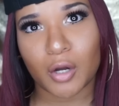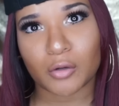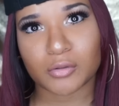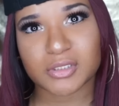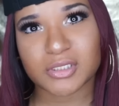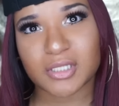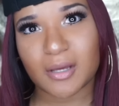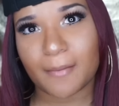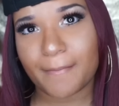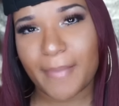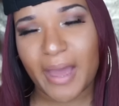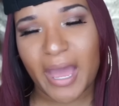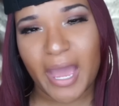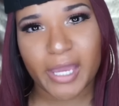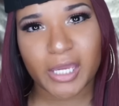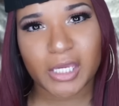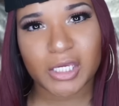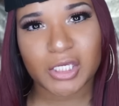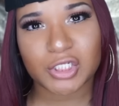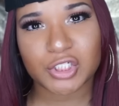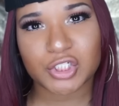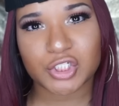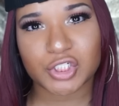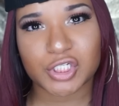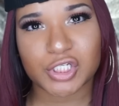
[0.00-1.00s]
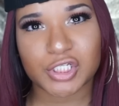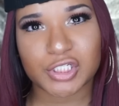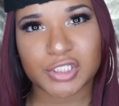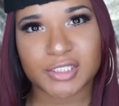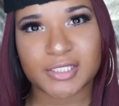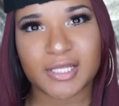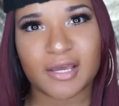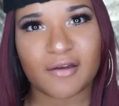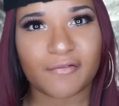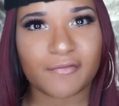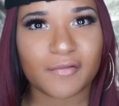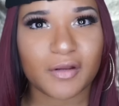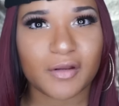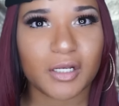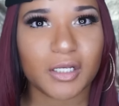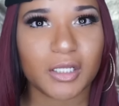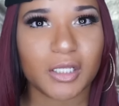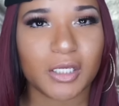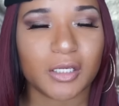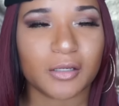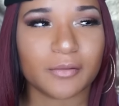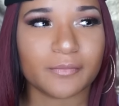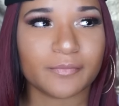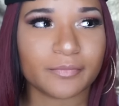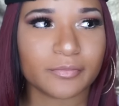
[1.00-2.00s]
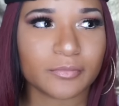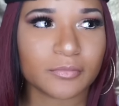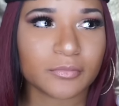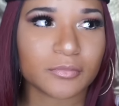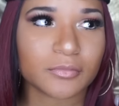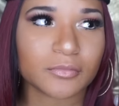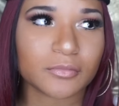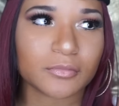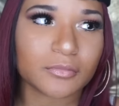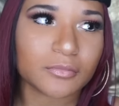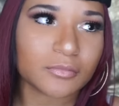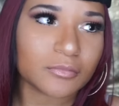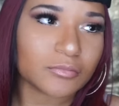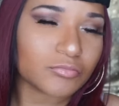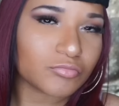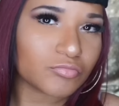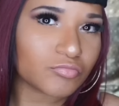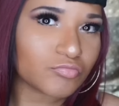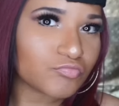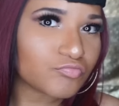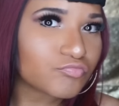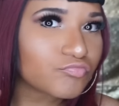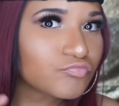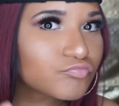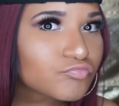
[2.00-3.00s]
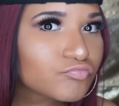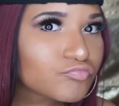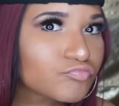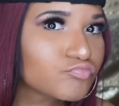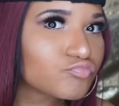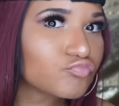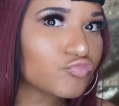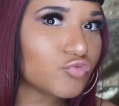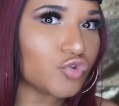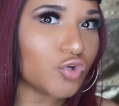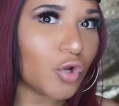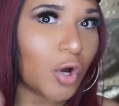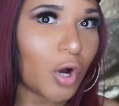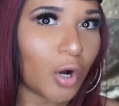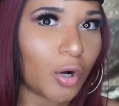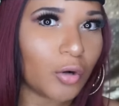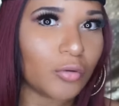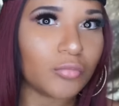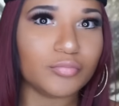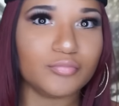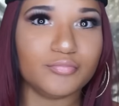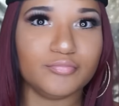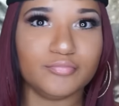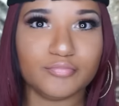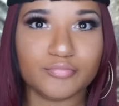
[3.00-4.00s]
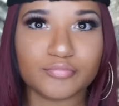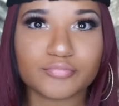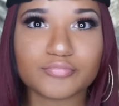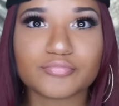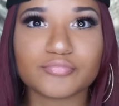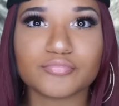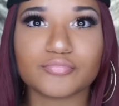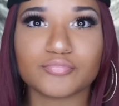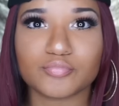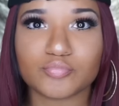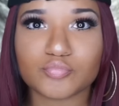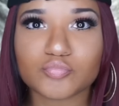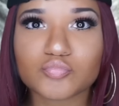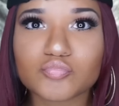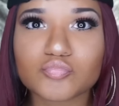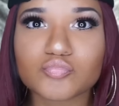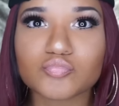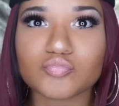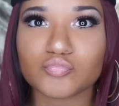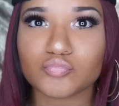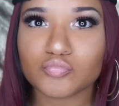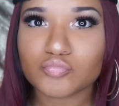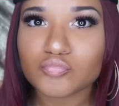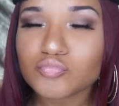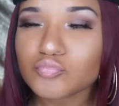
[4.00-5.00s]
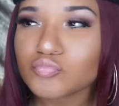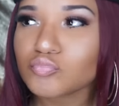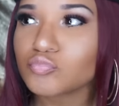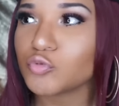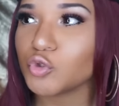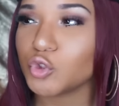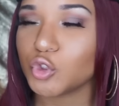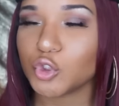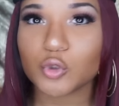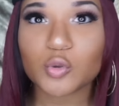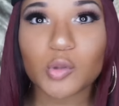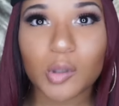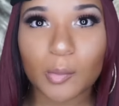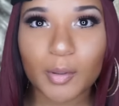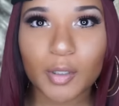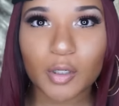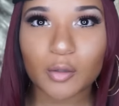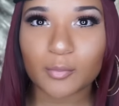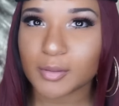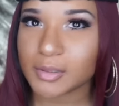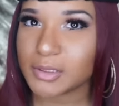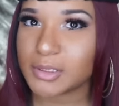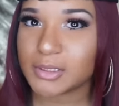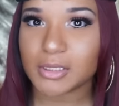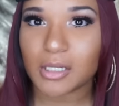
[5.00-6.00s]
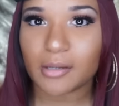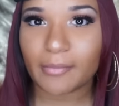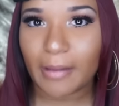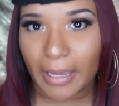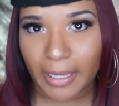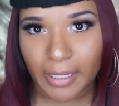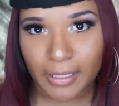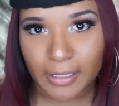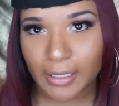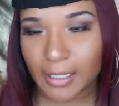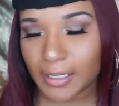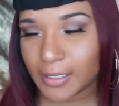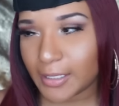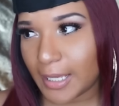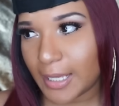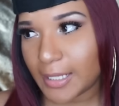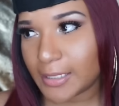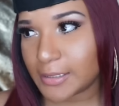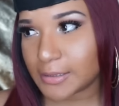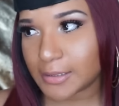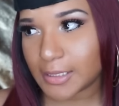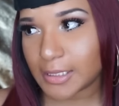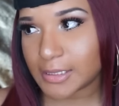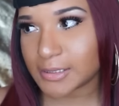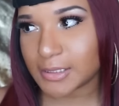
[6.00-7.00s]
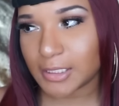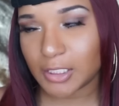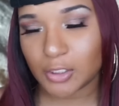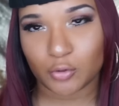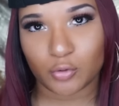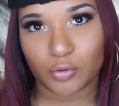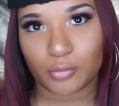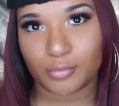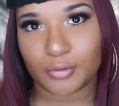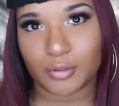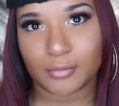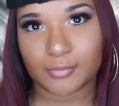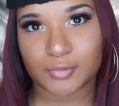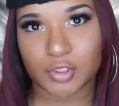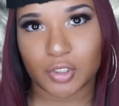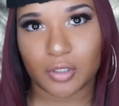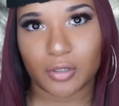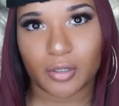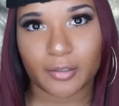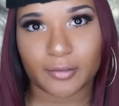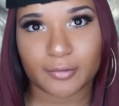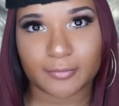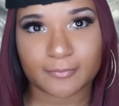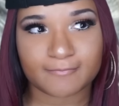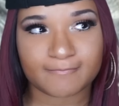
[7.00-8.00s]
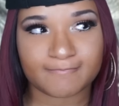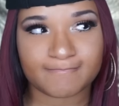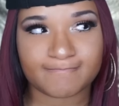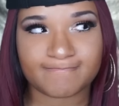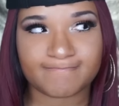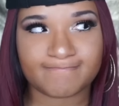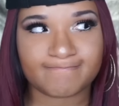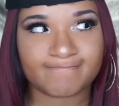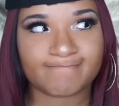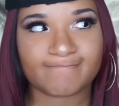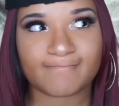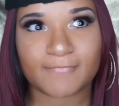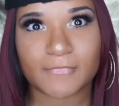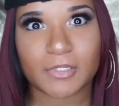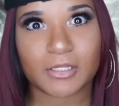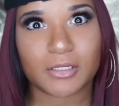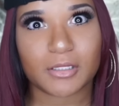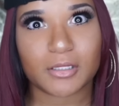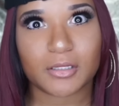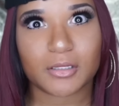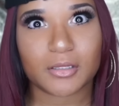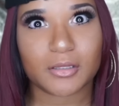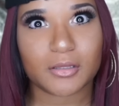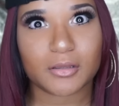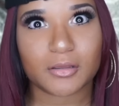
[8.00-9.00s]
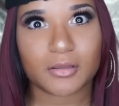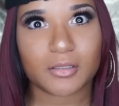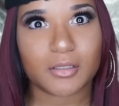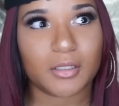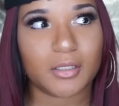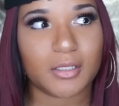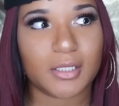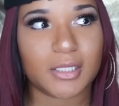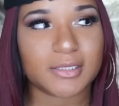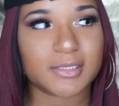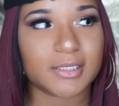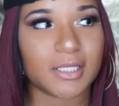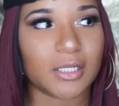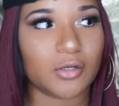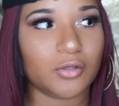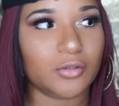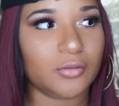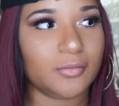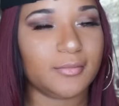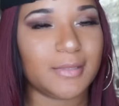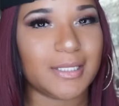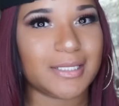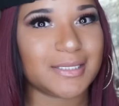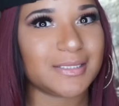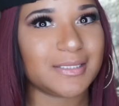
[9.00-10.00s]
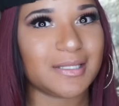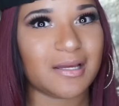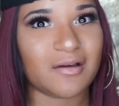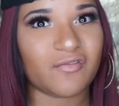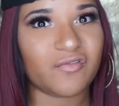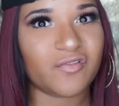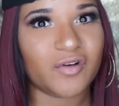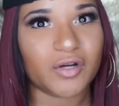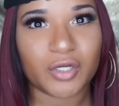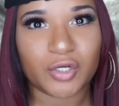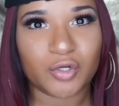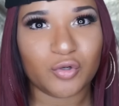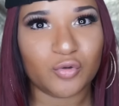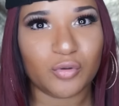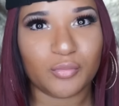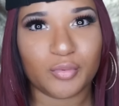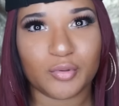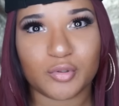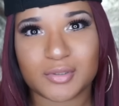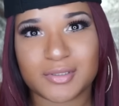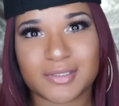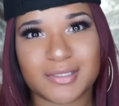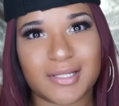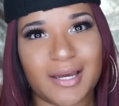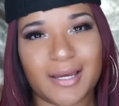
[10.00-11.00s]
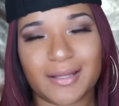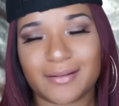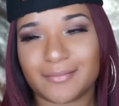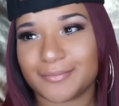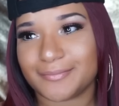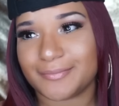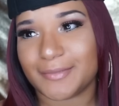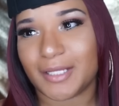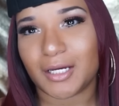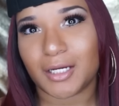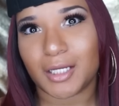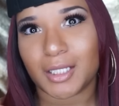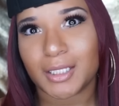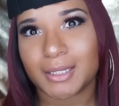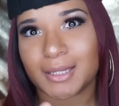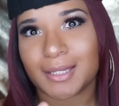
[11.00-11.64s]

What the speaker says: Some baggage is definitely, you know, doable, but some ain't. And that's not doable. I'm sorry. That's not fucking doable. It's not. No.